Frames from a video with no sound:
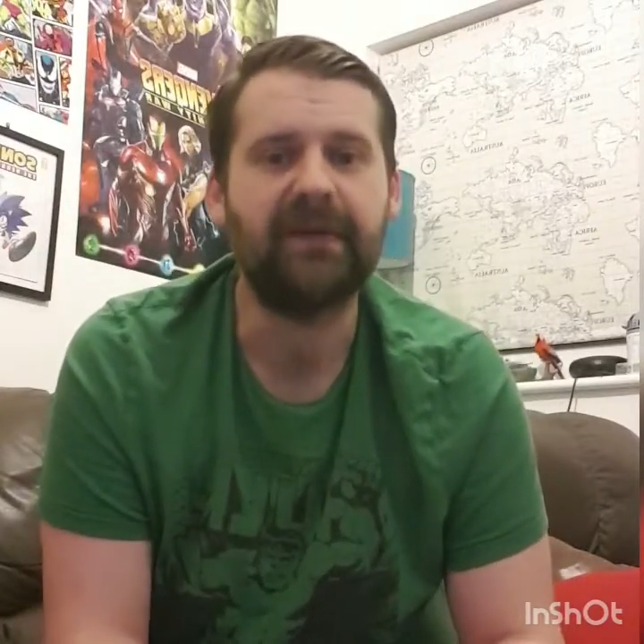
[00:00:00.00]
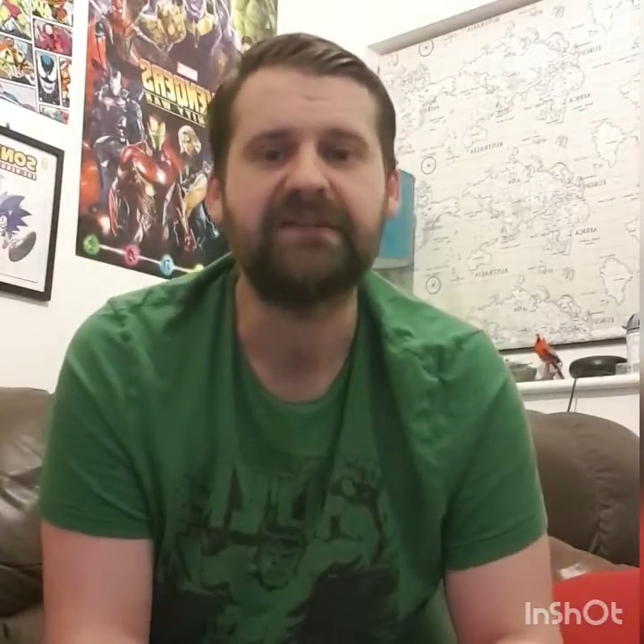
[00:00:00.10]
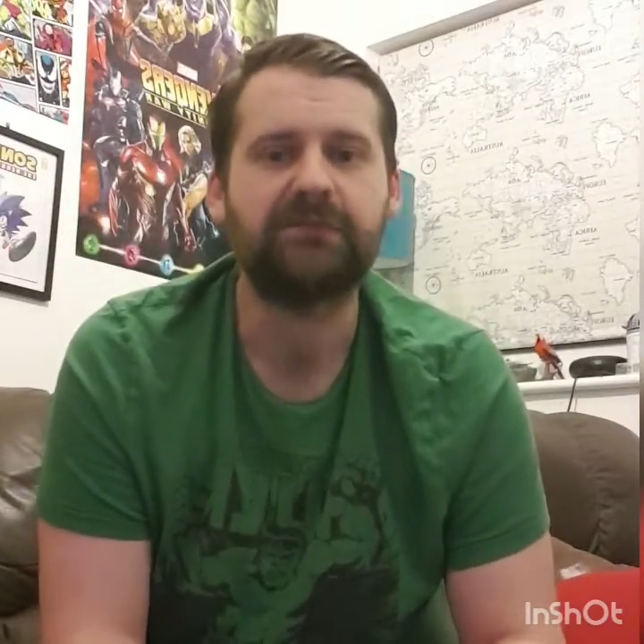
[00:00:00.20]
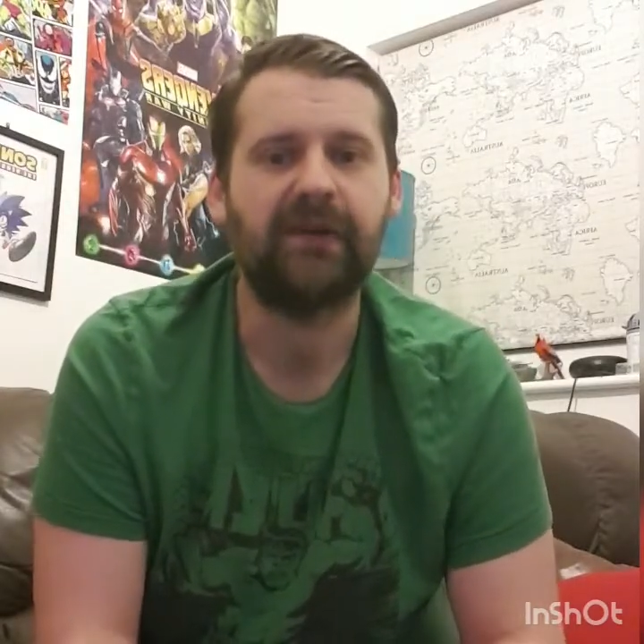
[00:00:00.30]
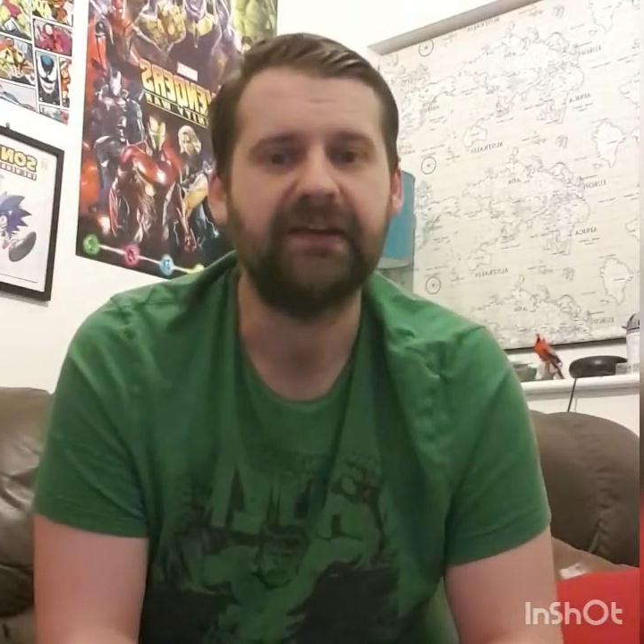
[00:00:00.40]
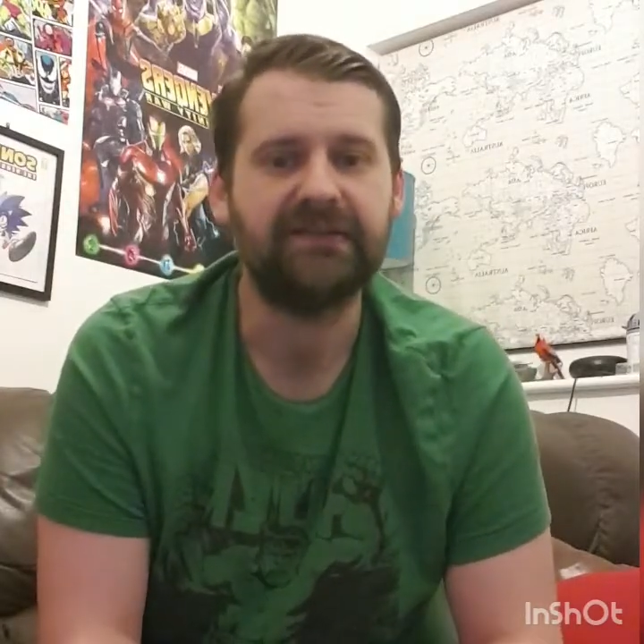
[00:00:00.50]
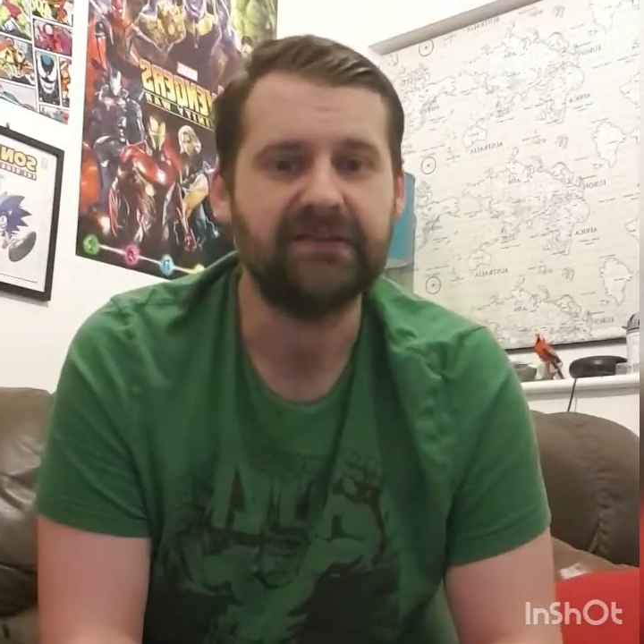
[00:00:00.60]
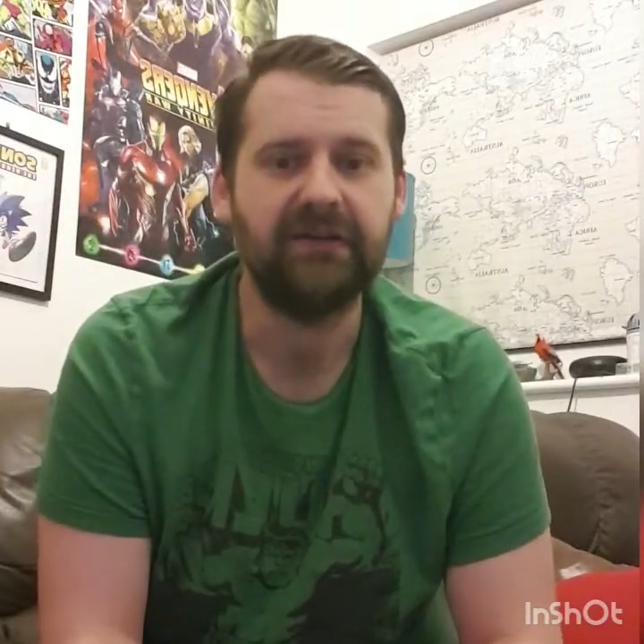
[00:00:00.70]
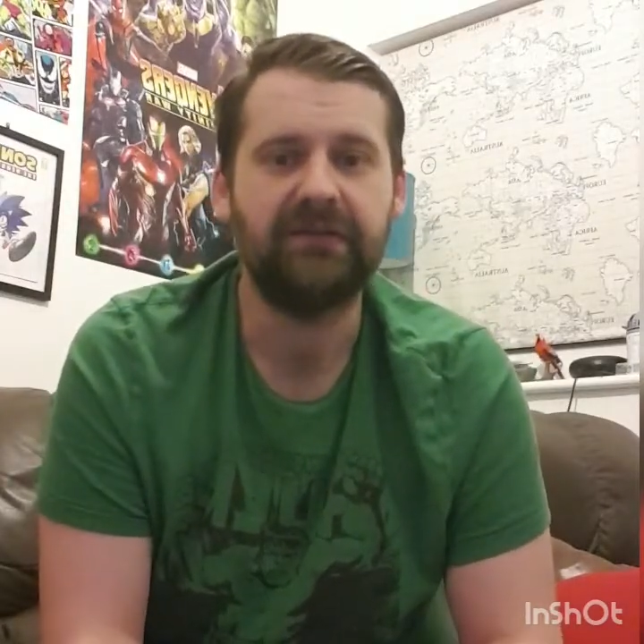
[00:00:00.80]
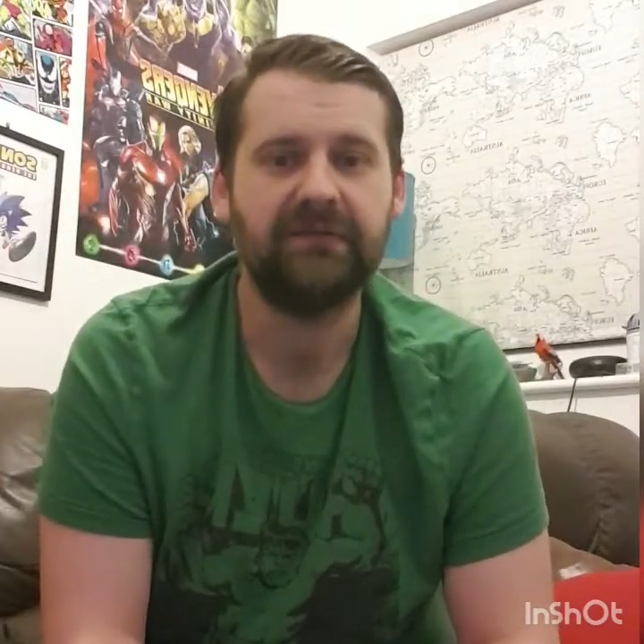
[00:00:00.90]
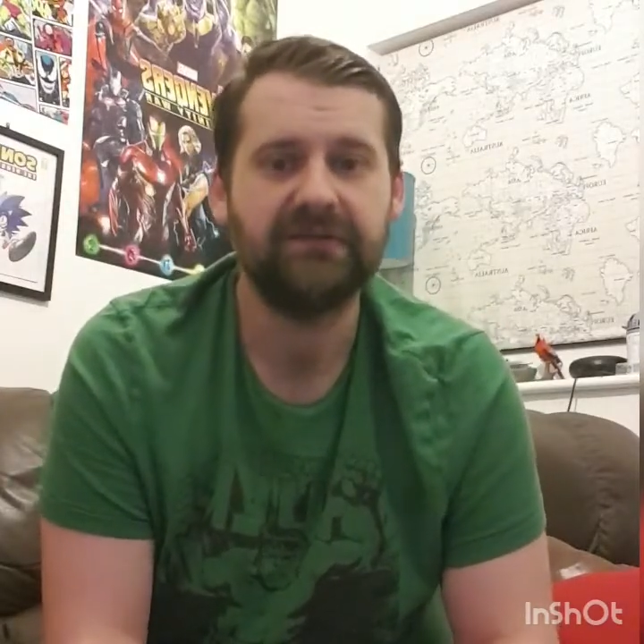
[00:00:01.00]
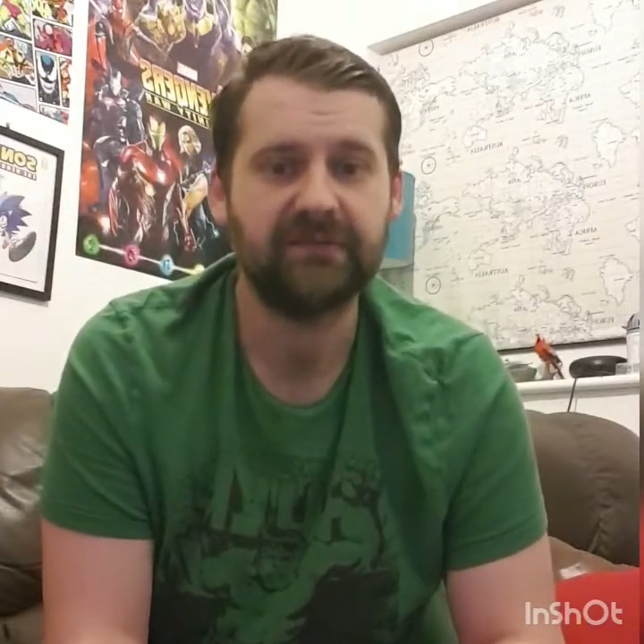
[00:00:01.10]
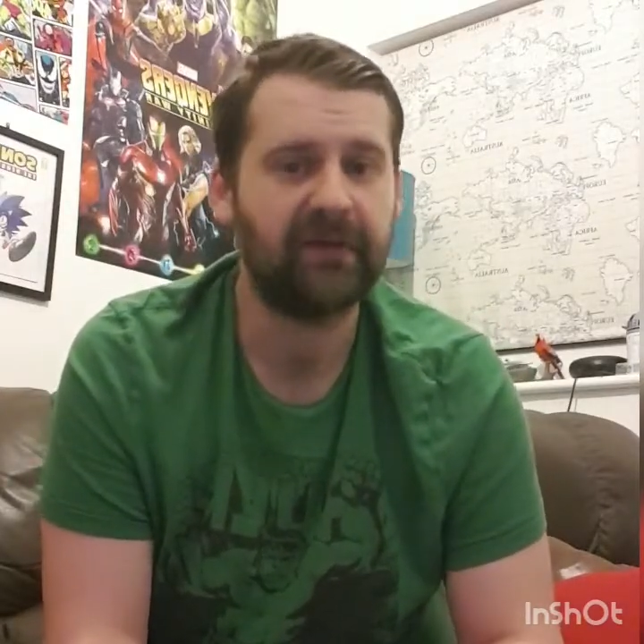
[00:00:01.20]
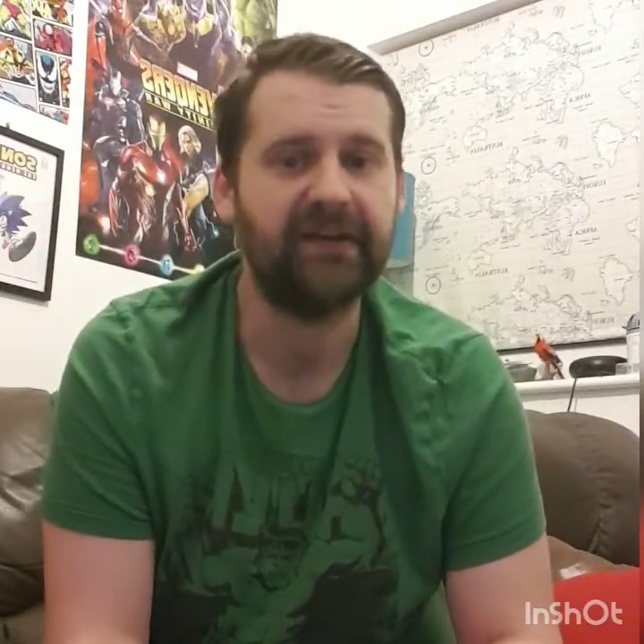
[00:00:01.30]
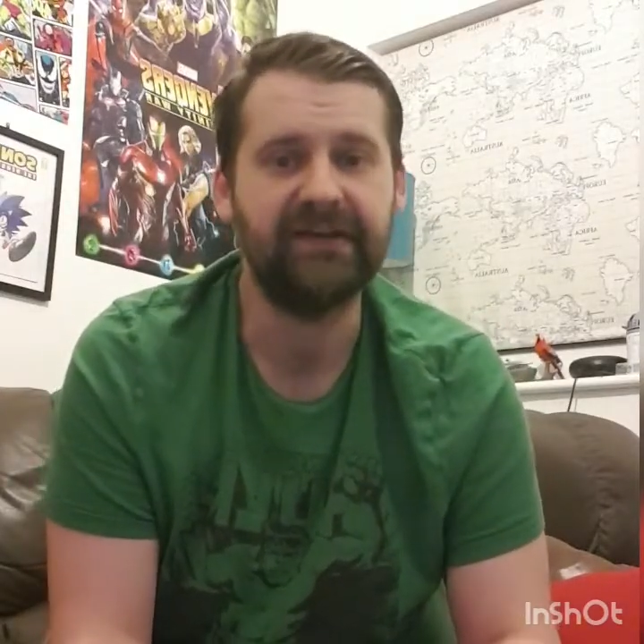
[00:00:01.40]
best way to
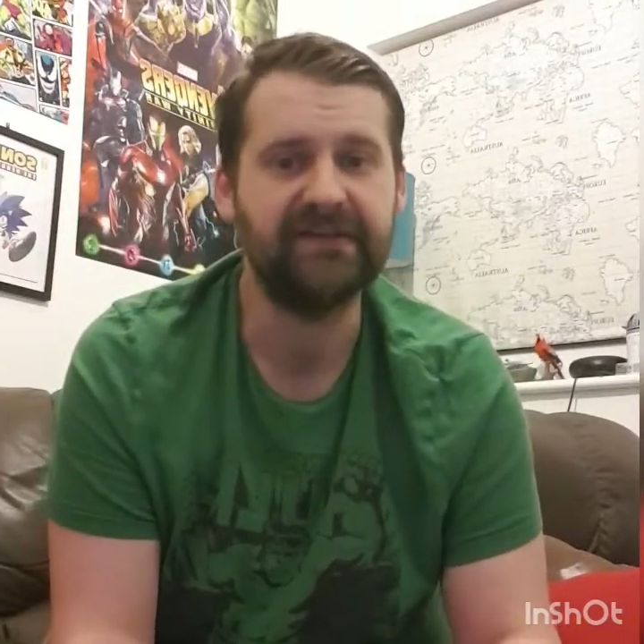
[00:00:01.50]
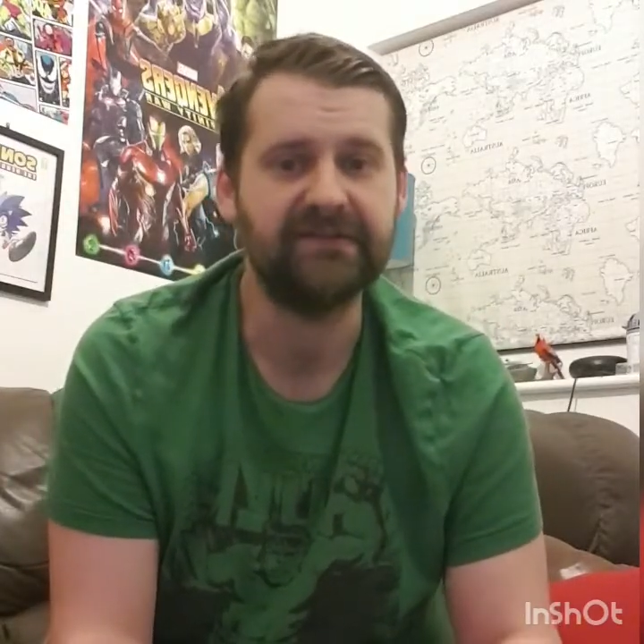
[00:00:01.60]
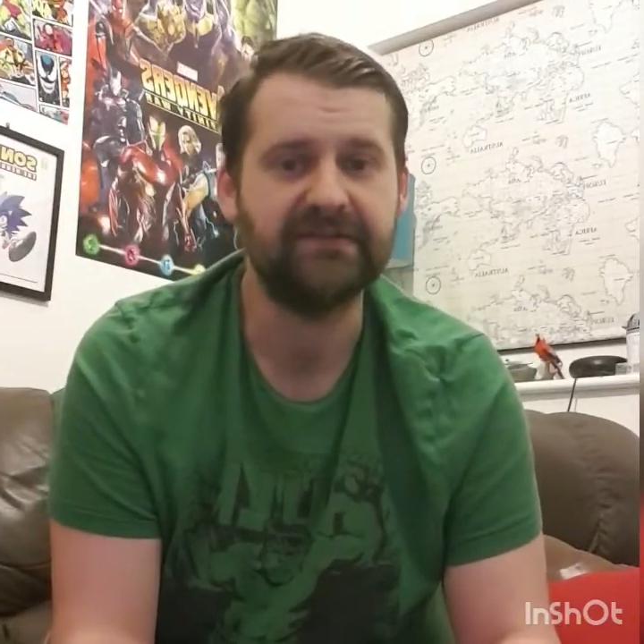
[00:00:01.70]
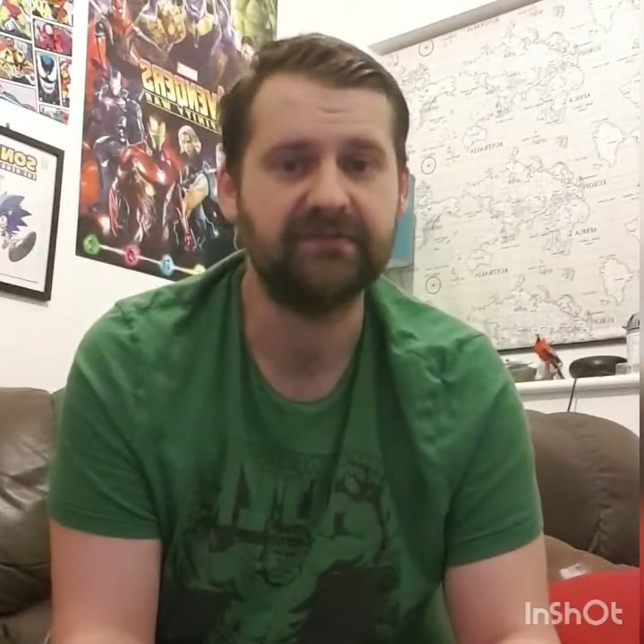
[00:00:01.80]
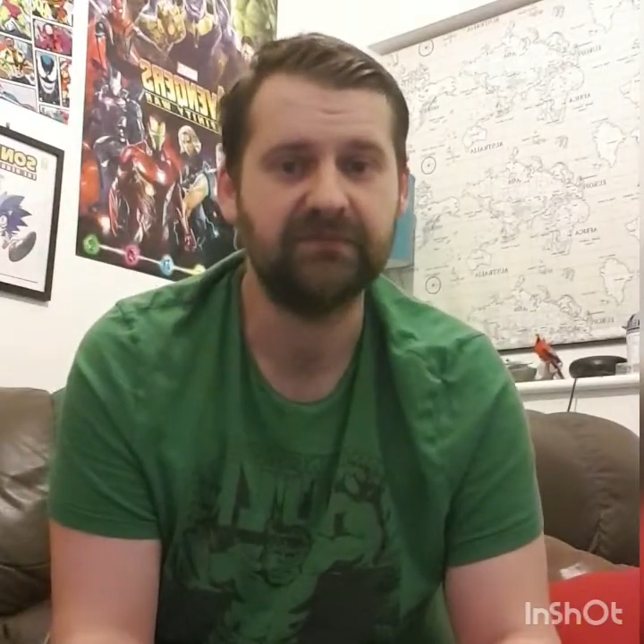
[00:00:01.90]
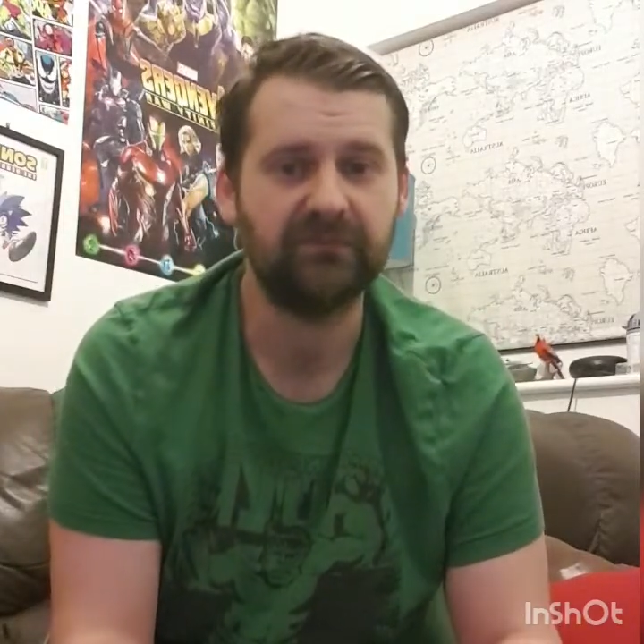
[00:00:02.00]
play these